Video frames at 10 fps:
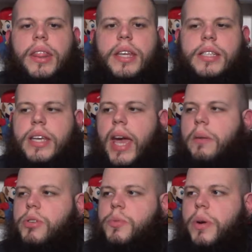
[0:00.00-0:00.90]
this
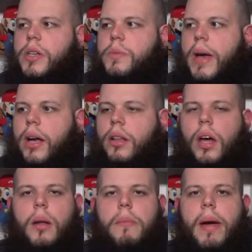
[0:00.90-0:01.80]
game just brings back a
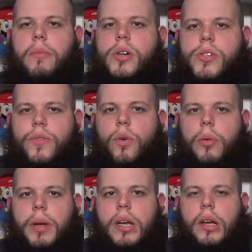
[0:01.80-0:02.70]
lot of memories
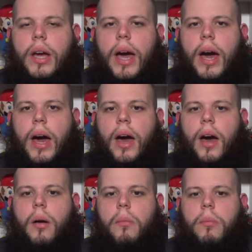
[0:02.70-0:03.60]
for me.
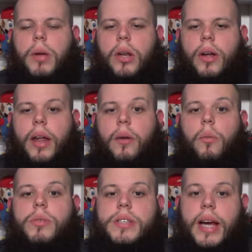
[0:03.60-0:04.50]
And
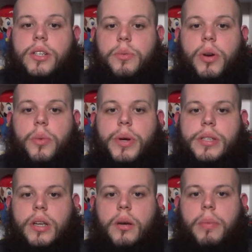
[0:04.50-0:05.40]
it was actually pretty
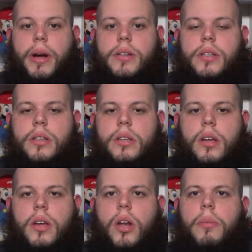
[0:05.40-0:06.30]
recent in comparison
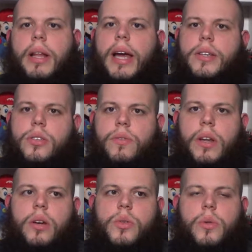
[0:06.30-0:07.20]
to, my last 2
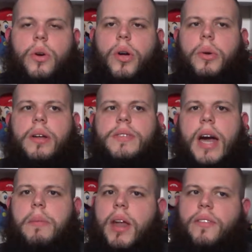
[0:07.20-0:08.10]
videos with Ocarina of
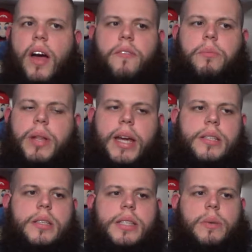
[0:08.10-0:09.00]
Time that I've
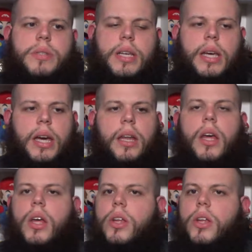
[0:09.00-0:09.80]
played since I was a kid.